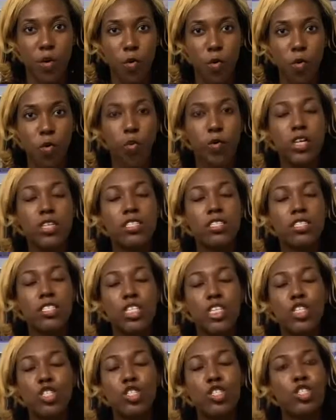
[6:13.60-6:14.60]
We
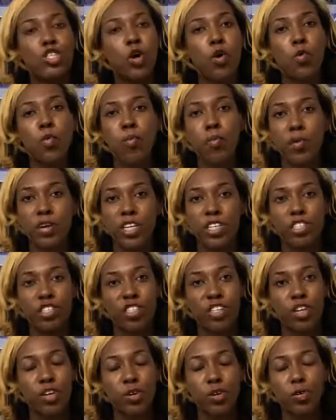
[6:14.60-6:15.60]
see so much
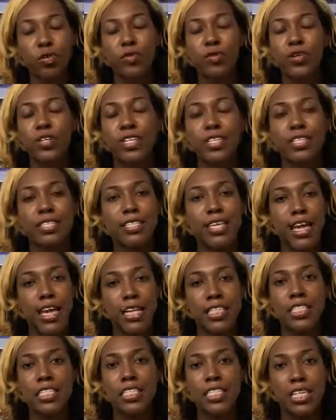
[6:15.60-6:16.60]
on a
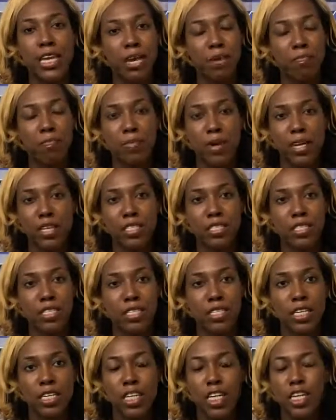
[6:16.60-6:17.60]
day-to-day basis,
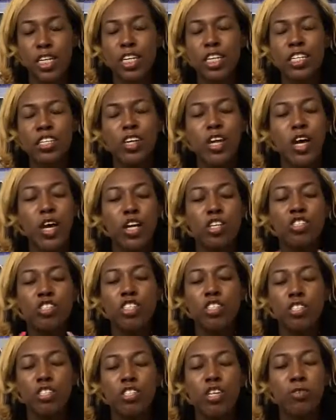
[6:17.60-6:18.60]
and
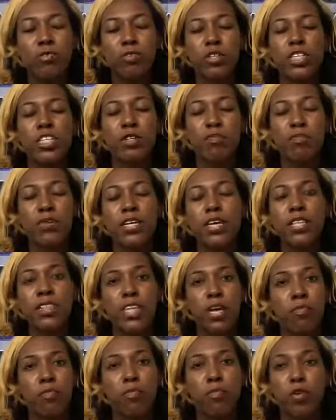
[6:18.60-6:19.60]
someone could be at
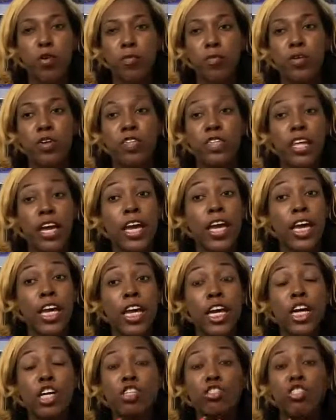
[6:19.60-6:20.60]
that point where they
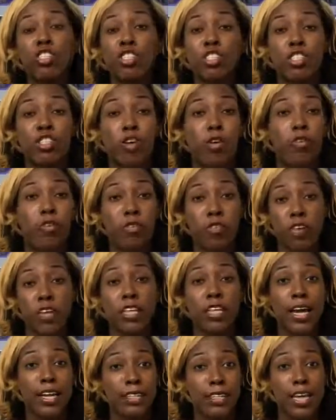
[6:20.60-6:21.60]
just don't feel
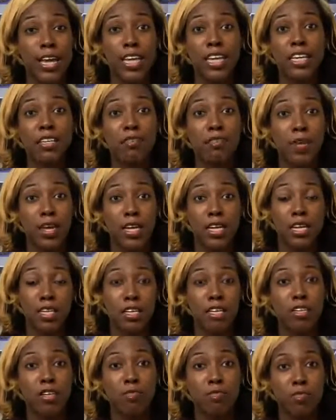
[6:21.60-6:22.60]
like they can make it
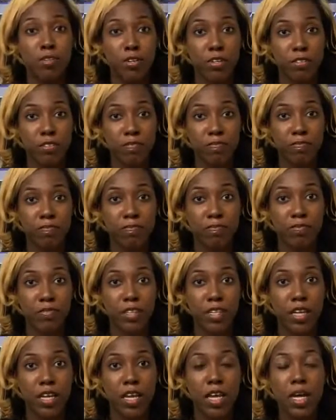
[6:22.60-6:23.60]
anymore.
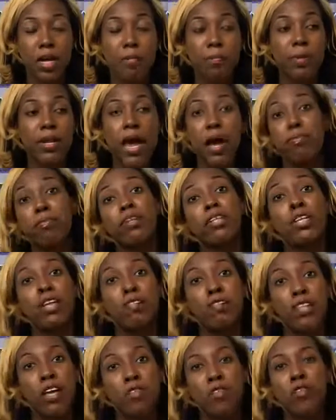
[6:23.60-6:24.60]
But I
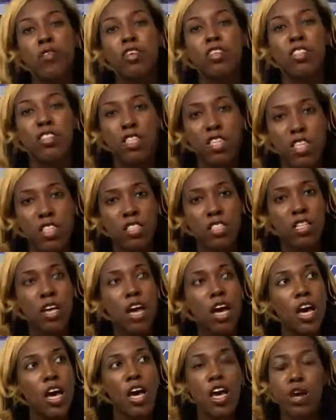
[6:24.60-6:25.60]
believe that for this
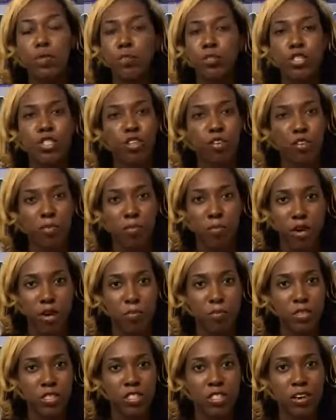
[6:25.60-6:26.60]
episode of
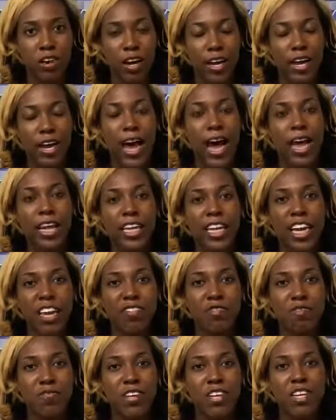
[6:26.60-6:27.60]
Purpose Talk, God gave
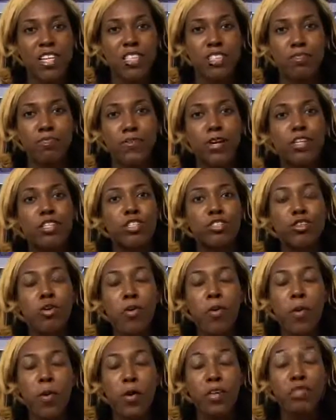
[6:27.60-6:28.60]
me a
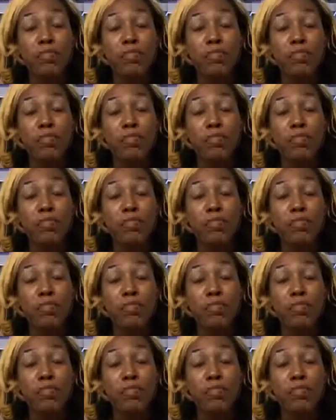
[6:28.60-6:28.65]
special